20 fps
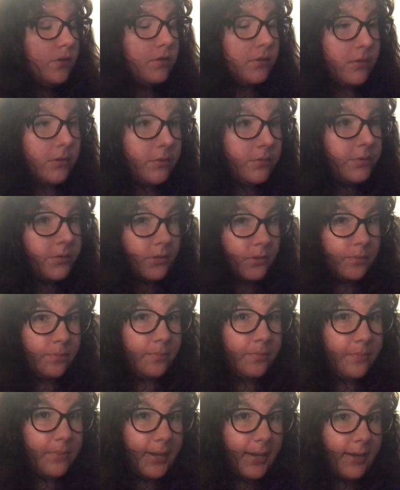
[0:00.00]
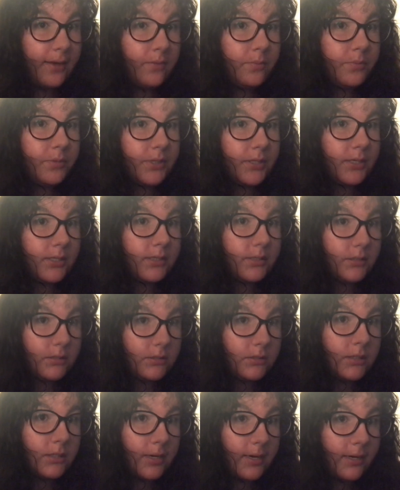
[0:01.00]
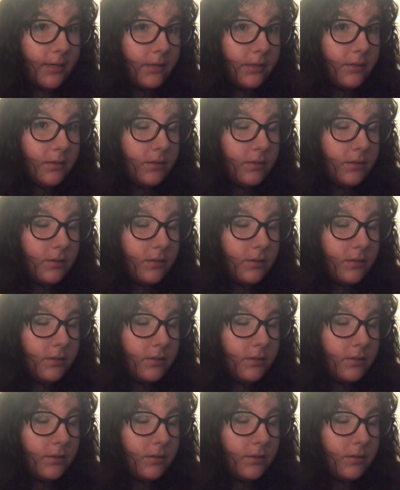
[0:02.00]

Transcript: a really bad place today.